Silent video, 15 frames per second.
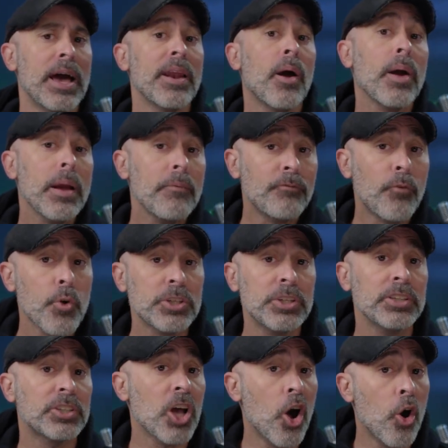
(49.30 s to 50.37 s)
Now I am
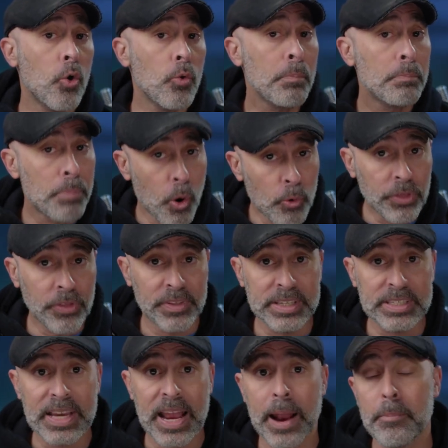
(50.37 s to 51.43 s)
fortunate to own both of
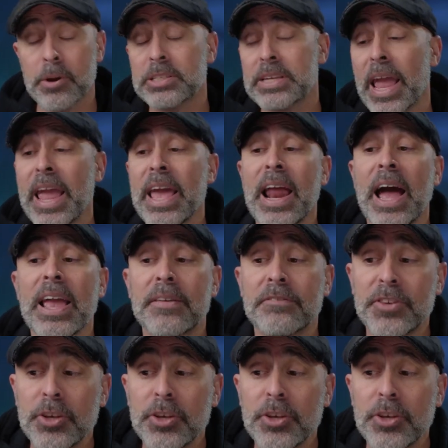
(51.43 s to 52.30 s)
these cameras and I have